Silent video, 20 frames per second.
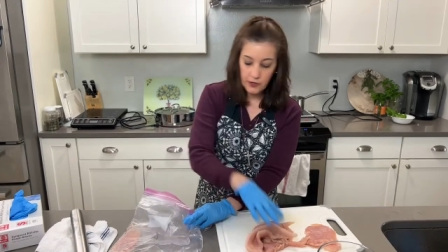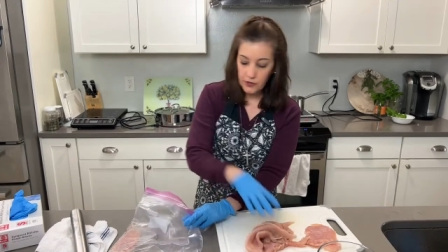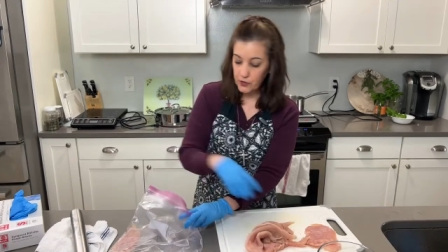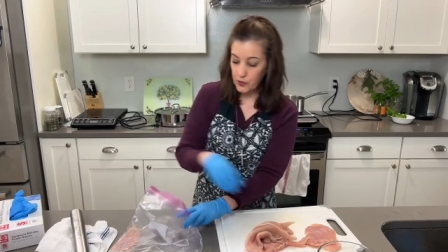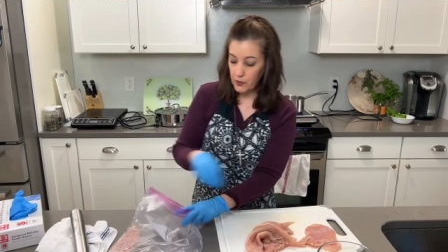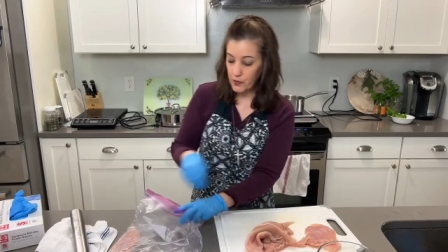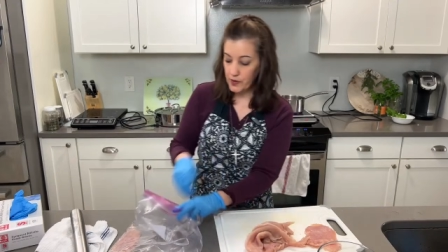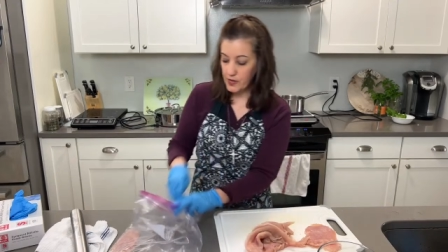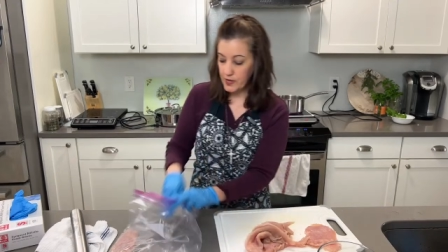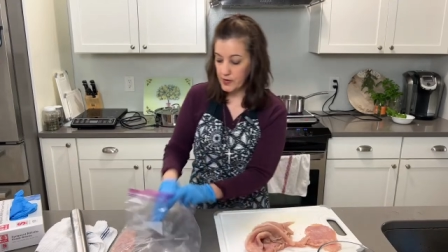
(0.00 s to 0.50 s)

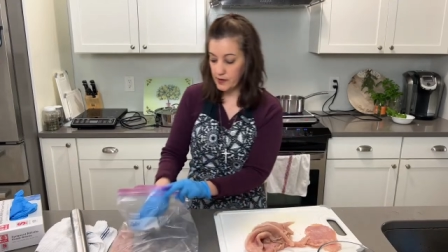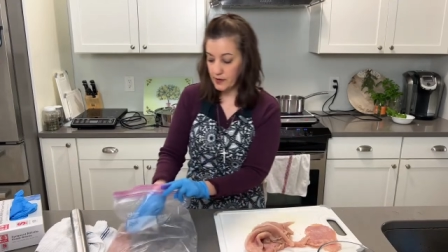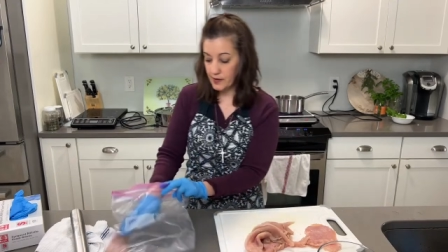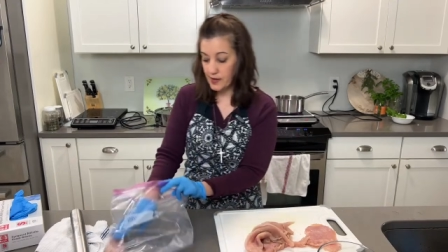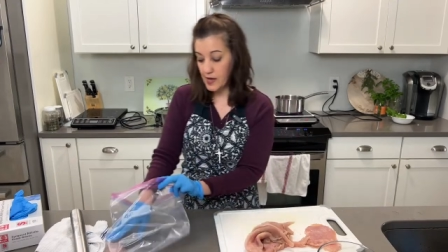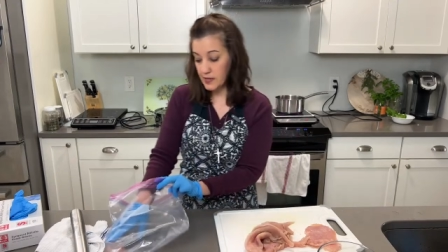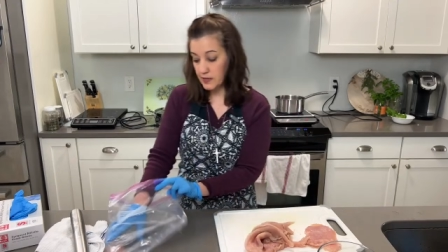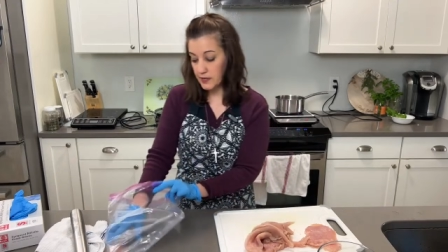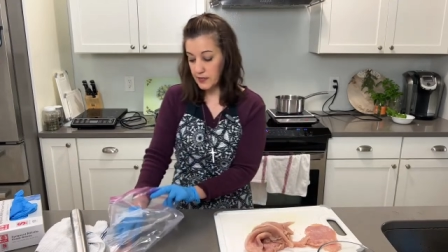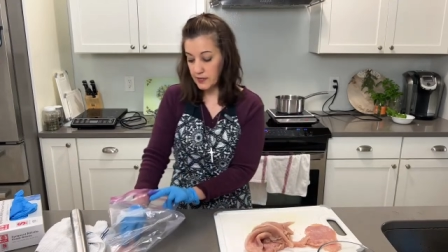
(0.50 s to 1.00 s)
doing
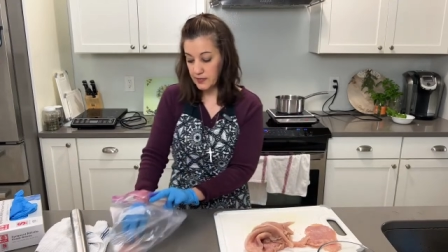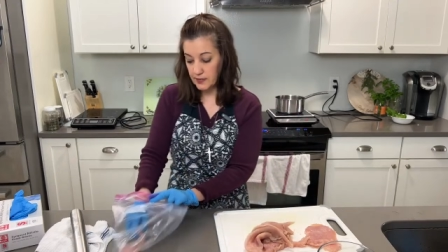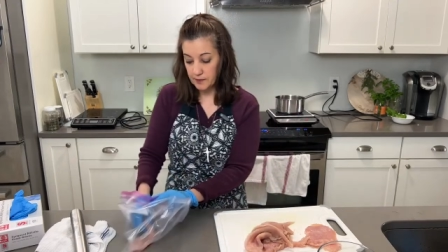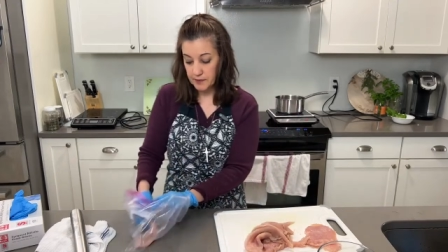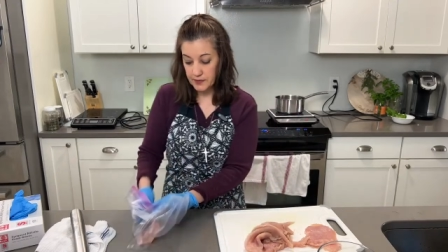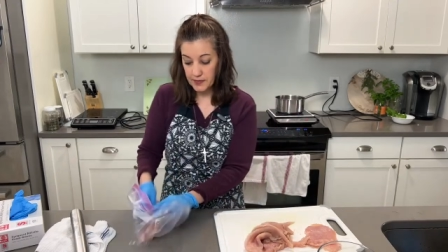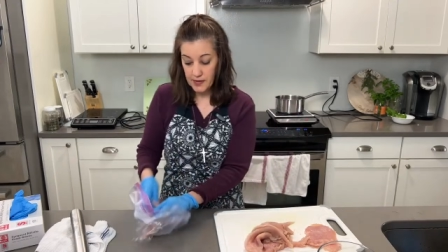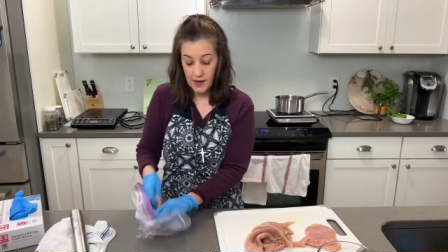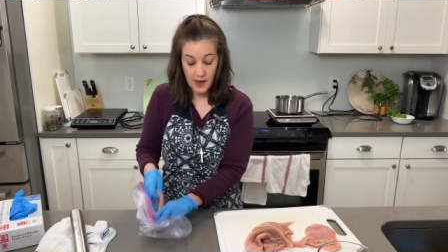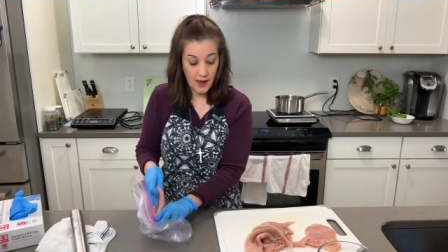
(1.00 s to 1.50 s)
cutlets
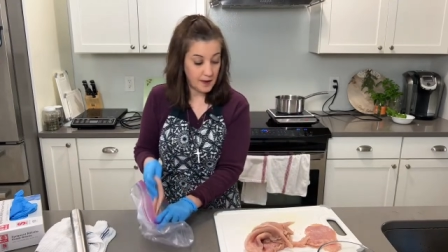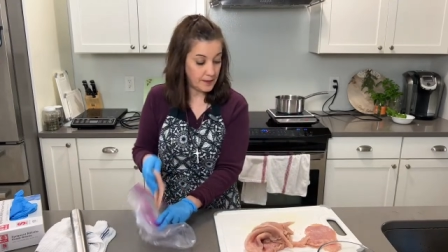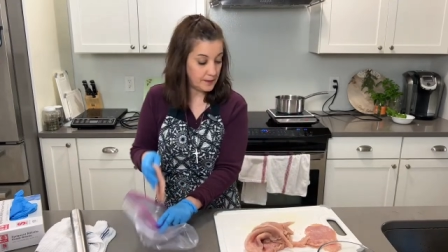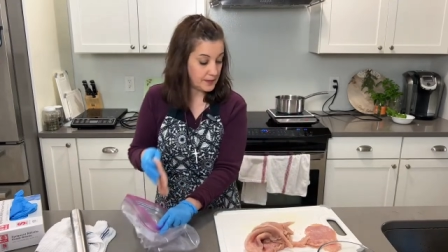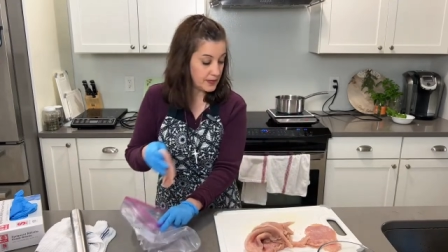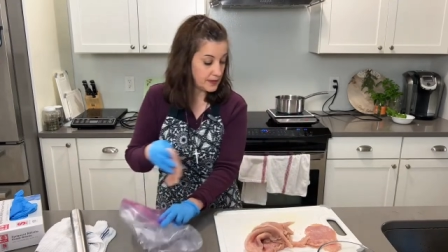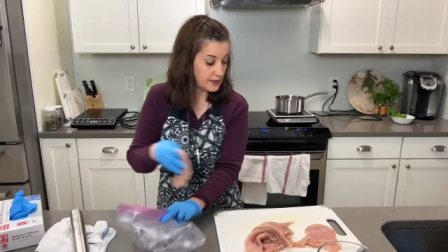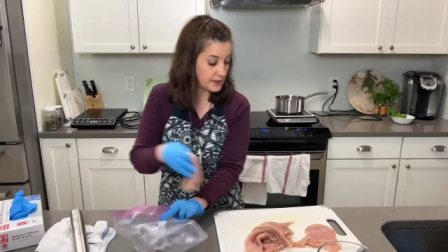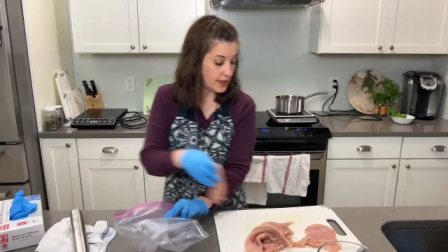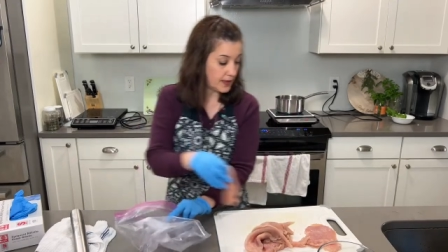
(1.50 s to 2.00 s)

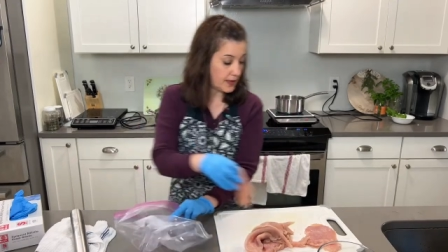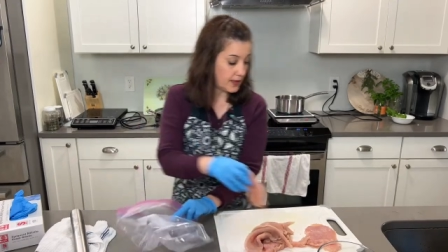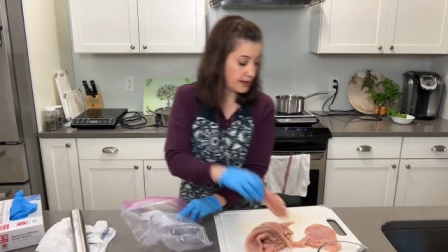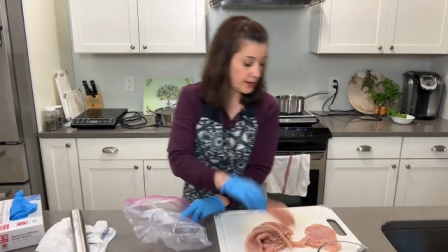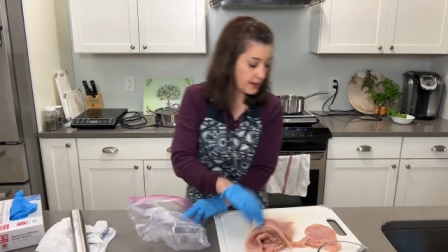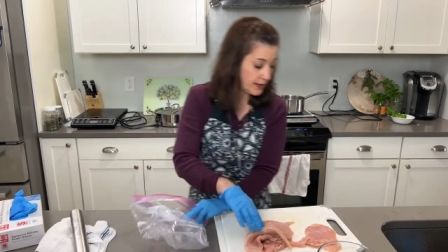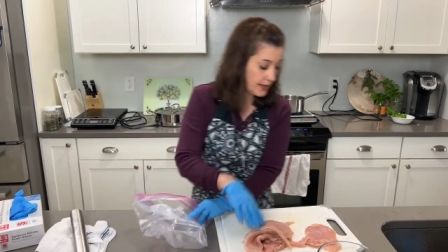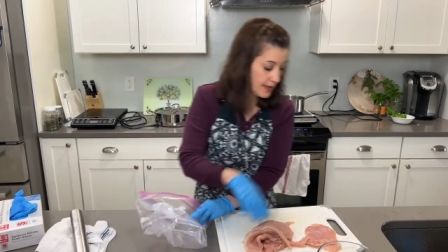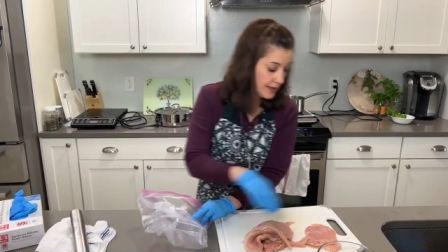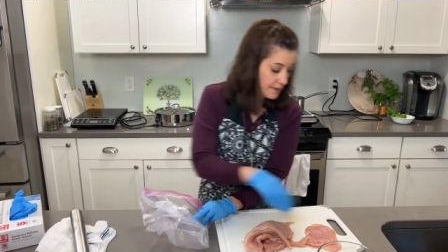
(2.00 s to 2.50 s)
sometimes is that
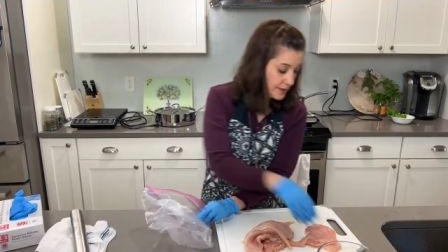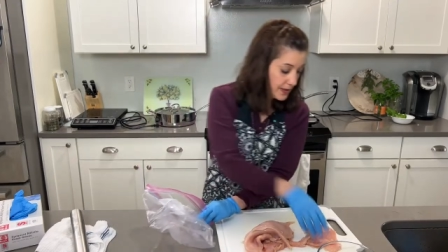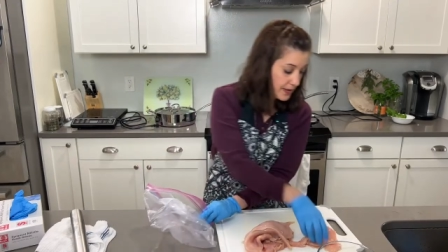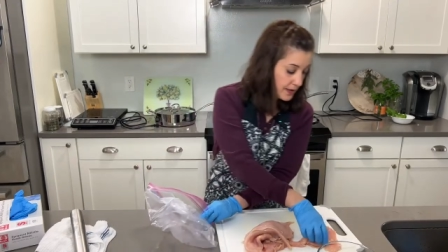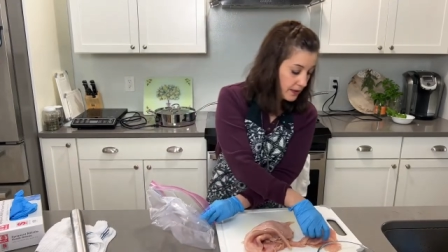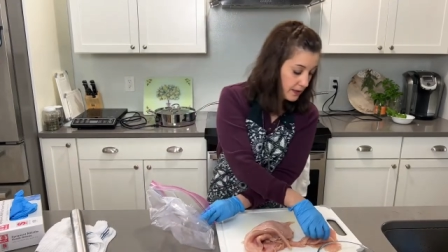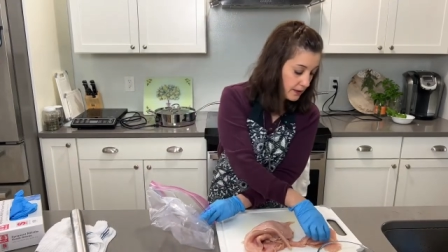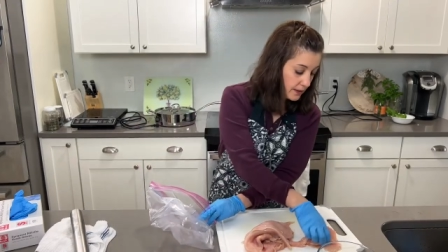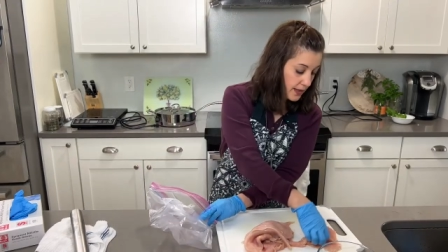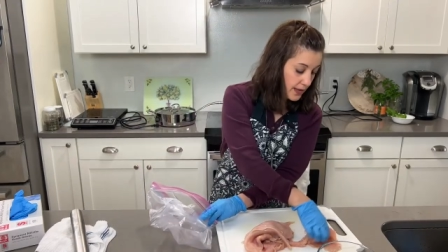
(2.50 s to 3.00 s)
it can
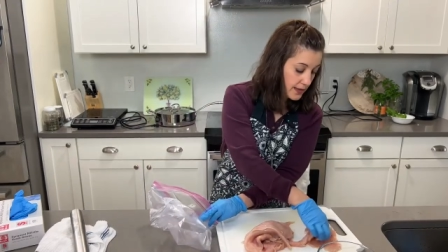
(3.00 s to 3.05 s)
be